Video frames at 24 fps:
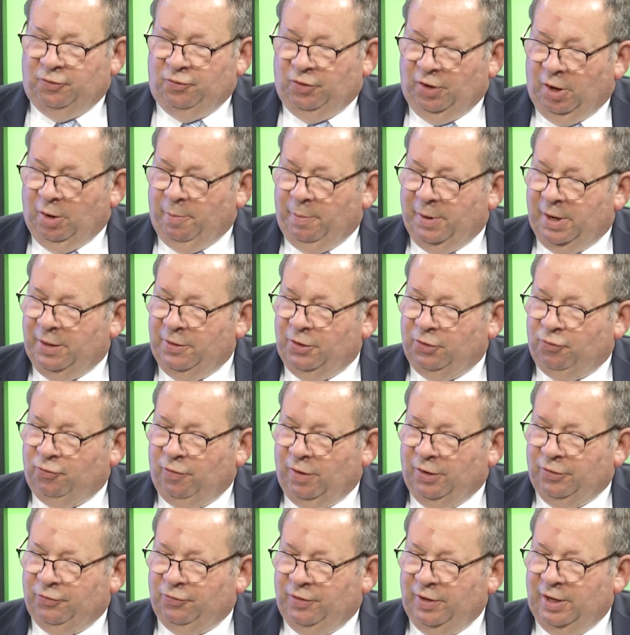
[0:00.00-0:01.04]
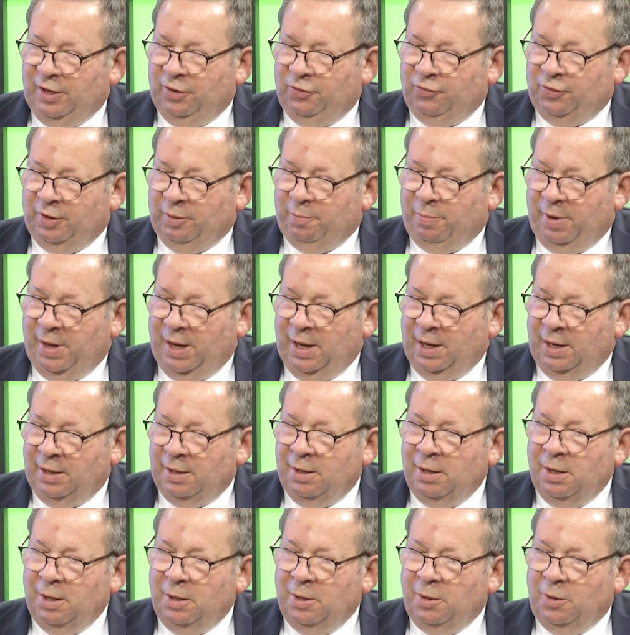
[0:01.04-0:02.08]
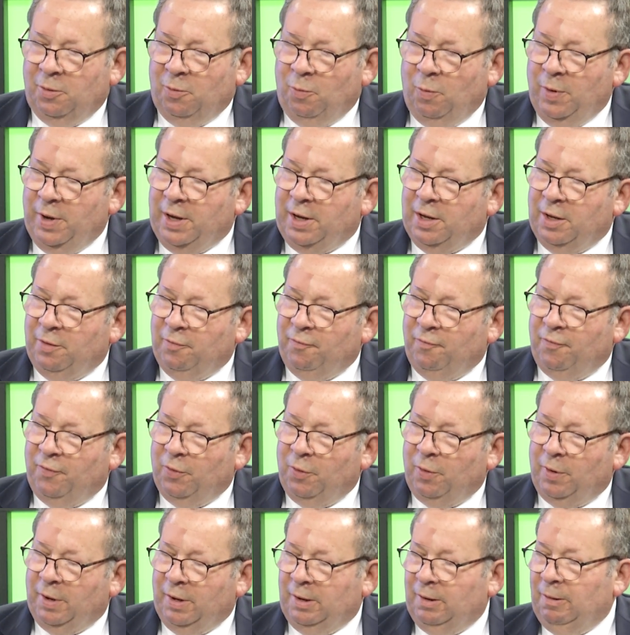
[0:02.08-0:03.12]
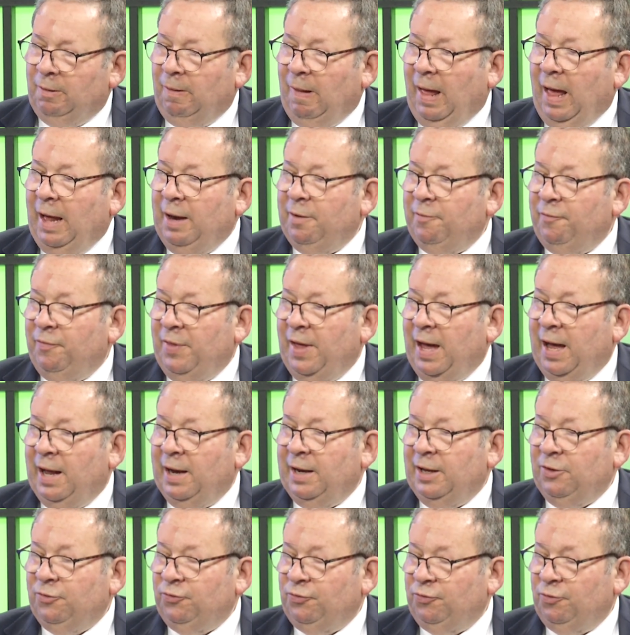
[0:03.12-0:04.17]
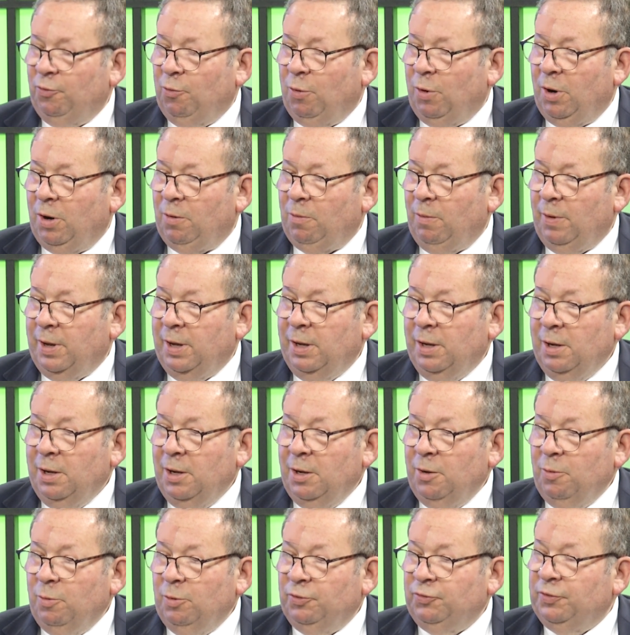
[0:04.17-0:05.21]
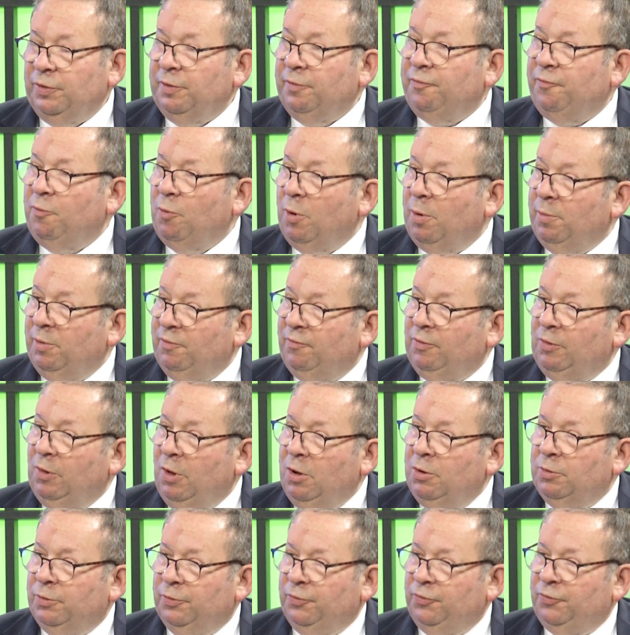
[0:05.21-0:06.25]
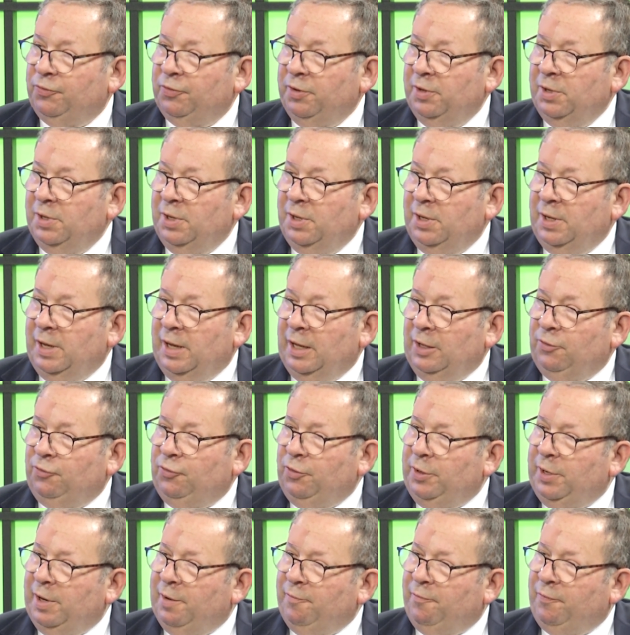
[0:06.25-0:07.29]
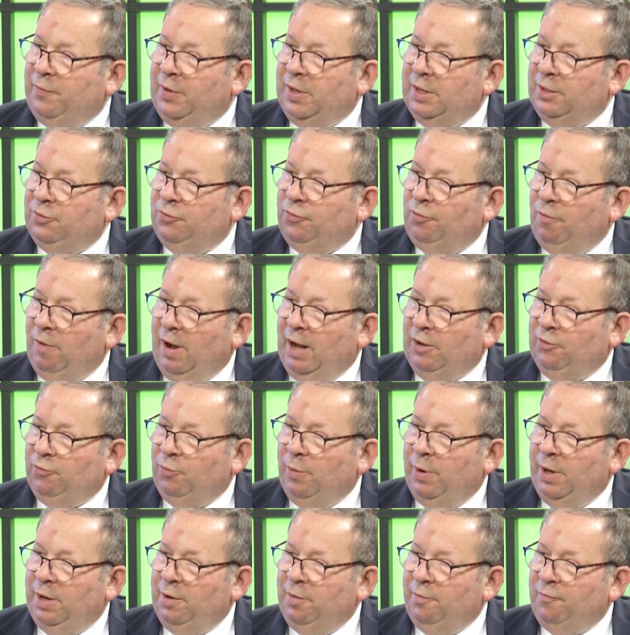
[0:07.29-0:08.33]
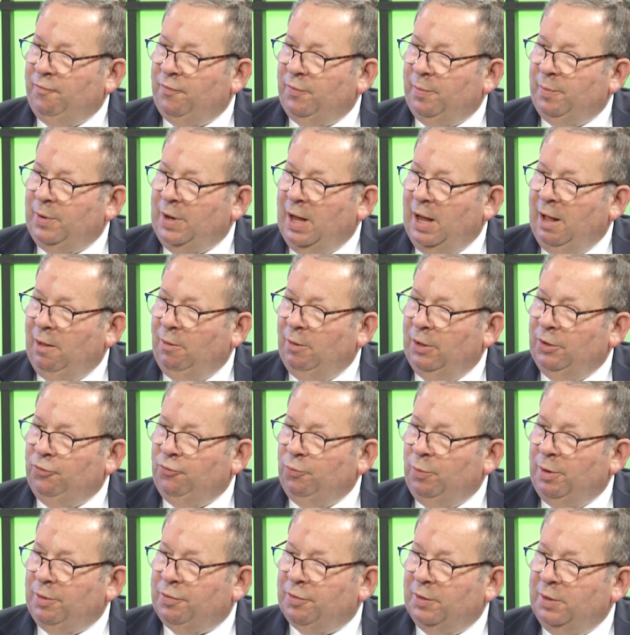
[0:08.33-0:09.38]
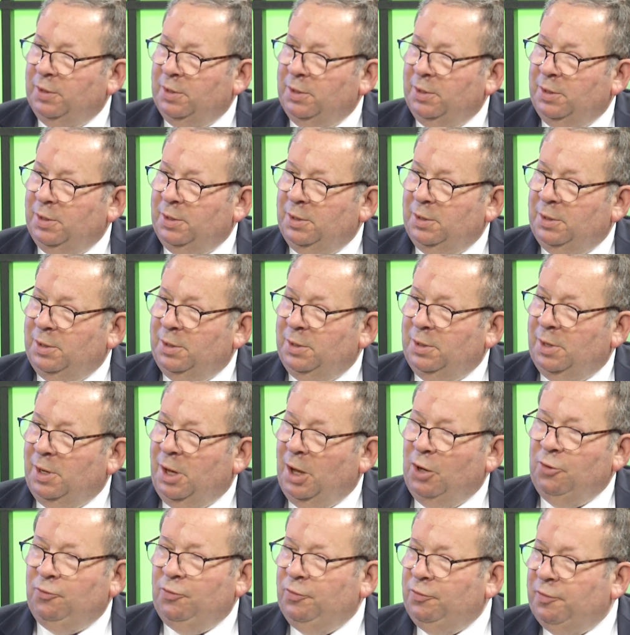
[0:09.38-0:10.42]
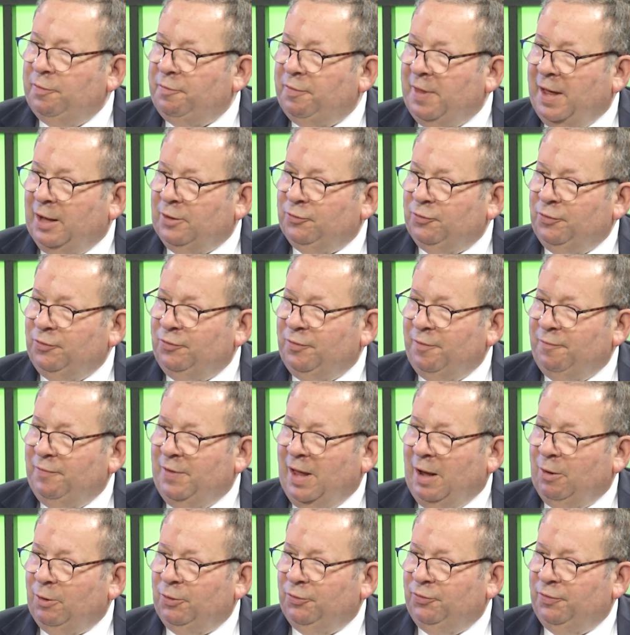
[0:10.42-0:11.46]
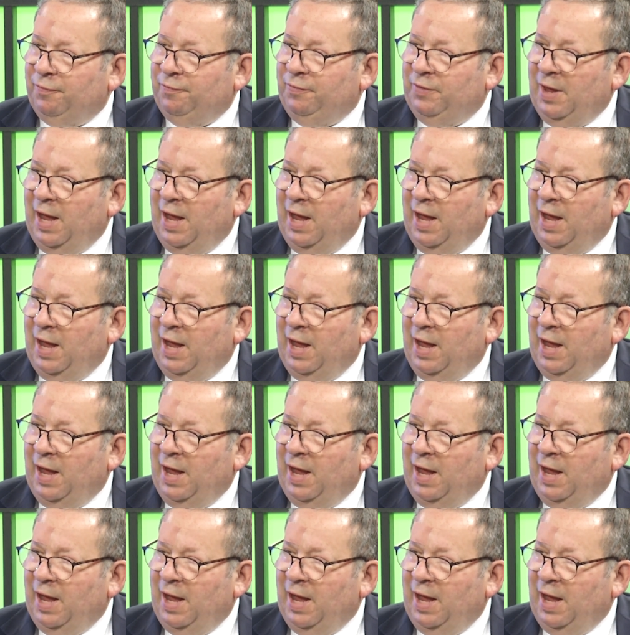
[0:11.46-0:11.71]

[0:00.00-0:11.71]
chairman of the trustees at Penn, we converted. A lot of that historically was in the form of loans. And so you'd have kids graduating from college with hundreds of thousands of dollars of